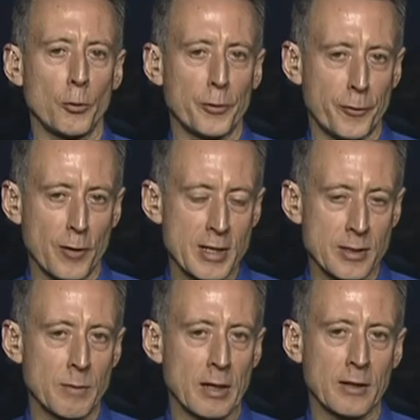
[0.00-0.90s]

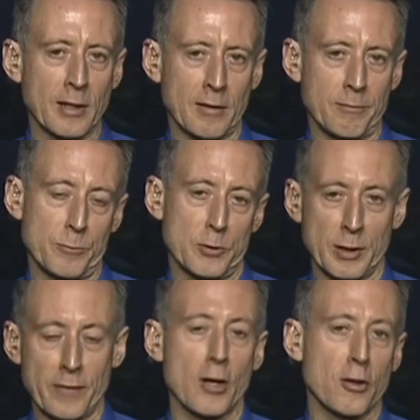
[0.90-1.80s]
freedom, and to
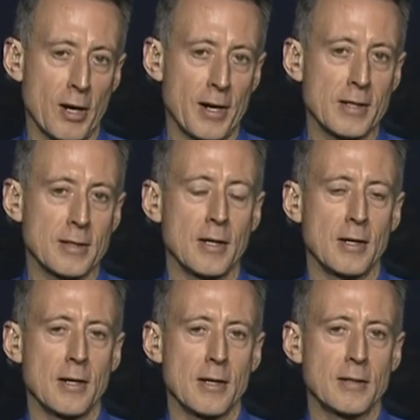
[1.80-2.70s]
give her credit,
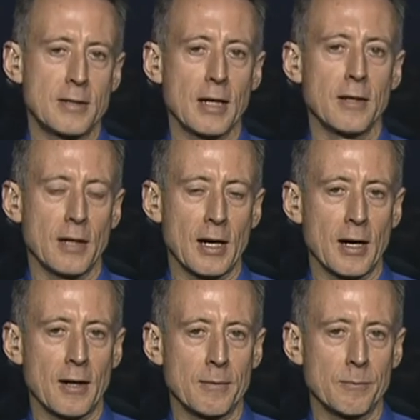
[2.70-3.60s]
did
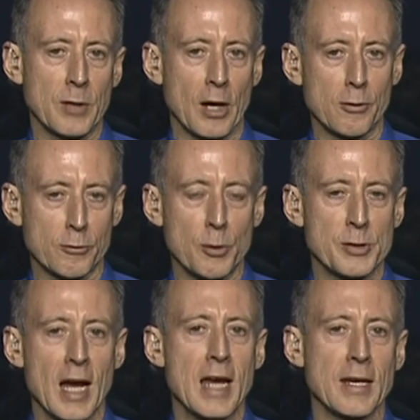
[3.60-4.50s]

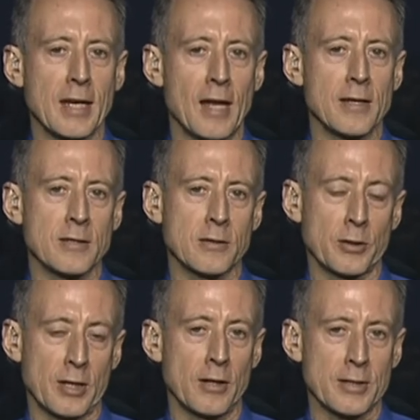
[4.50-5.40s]
crusade against
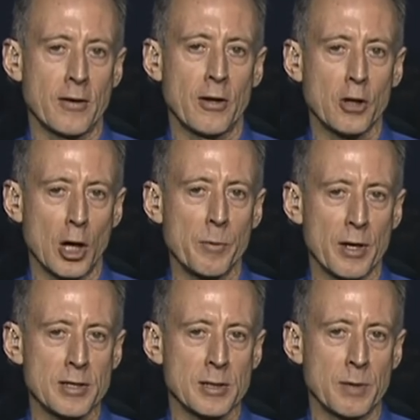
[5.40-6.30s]
totalitarian
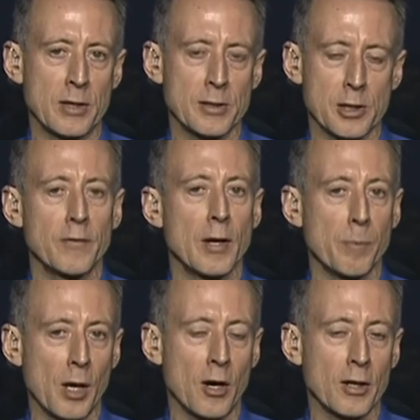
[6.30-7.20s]
communism in the Soviet
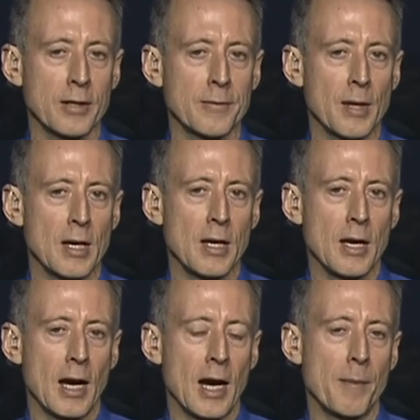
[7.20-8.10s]
bloc,
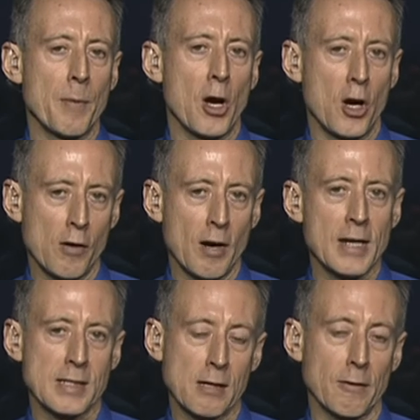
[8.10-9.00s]
her
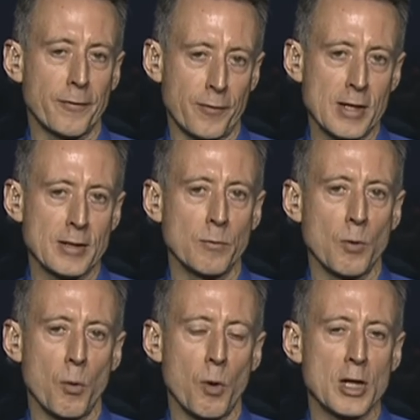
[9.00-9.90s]
idea of freedom
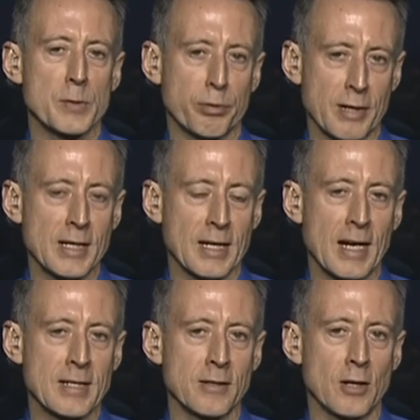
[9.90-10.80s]
was
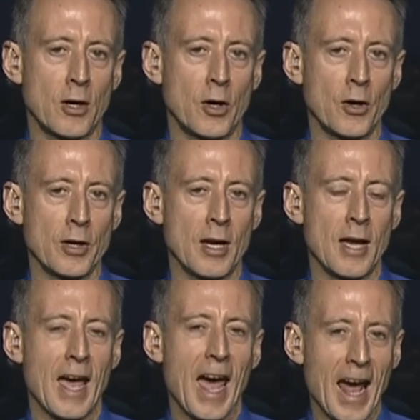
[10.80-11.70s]
predicated on
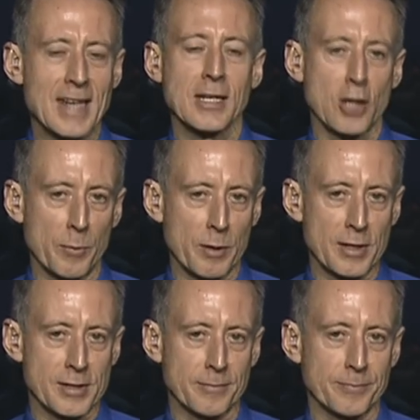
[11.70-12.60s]

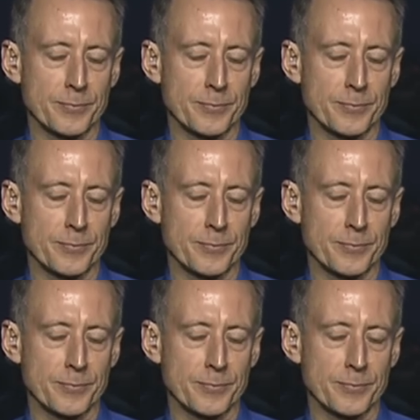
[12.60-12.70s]
anti-communism.